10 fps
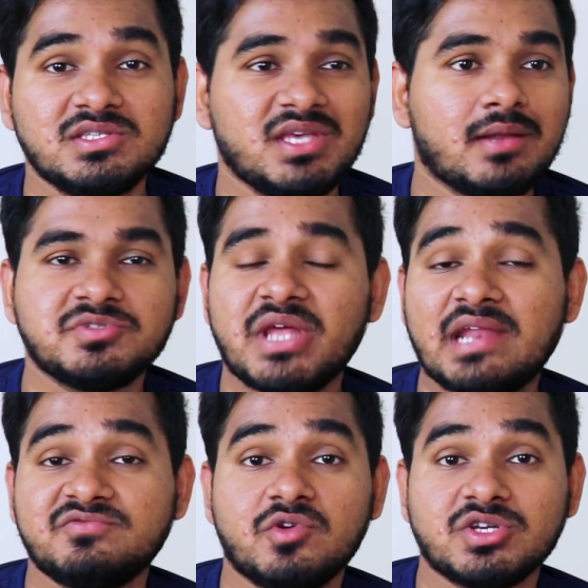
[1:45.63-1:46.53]
crm
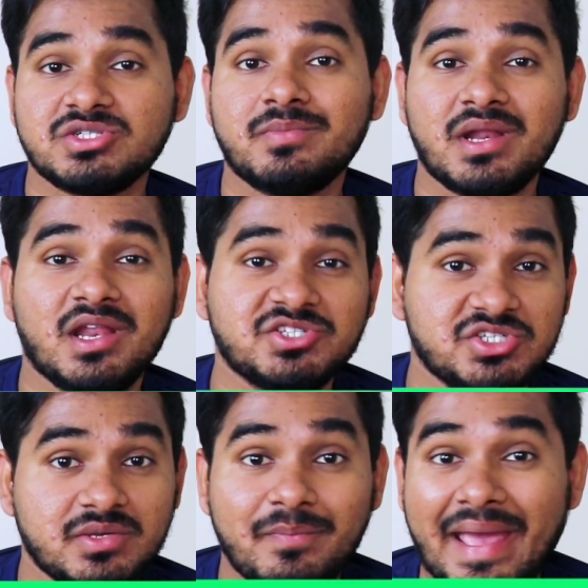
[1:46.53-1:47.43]
stands for customer
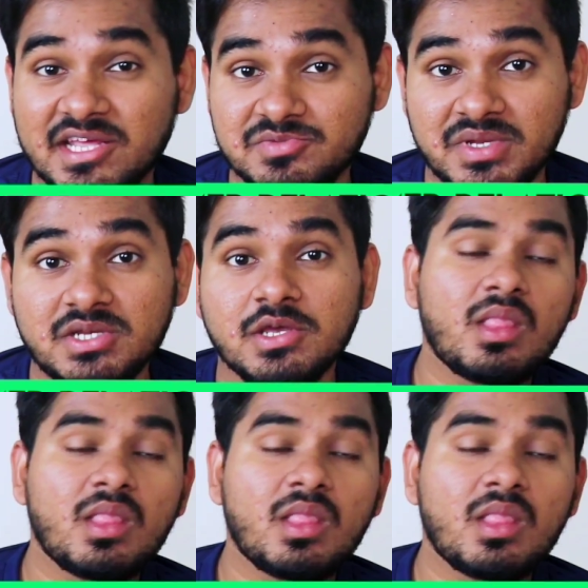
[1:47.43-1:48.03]
relationship management